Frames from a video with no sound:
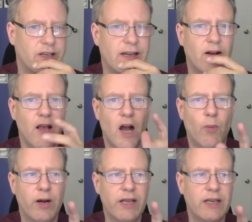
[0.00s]
Now, I
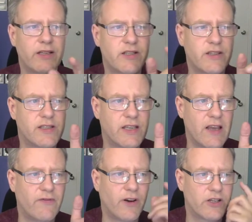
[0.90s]
want to get into the
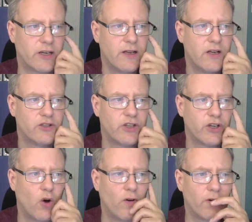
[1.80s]
save function. So you
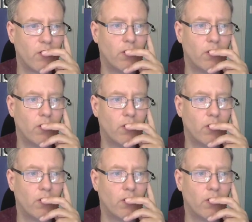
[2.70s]
go over,